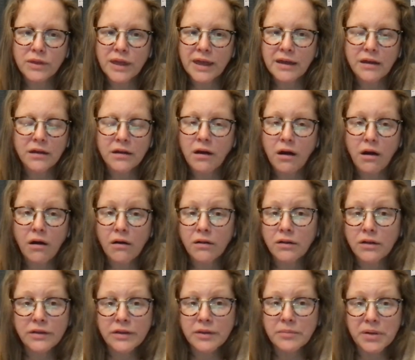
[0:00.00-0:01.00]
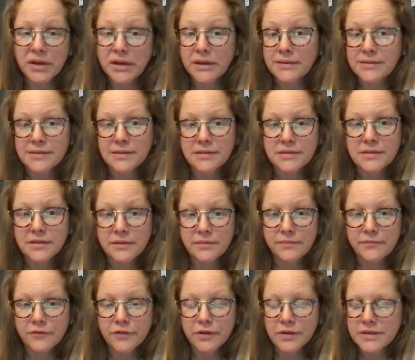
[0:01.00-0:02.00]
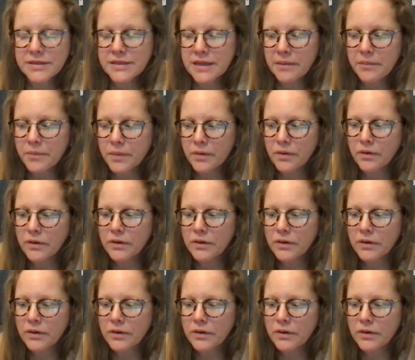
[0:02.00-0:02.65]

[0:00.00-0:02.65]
can't call on the buddy system, for example?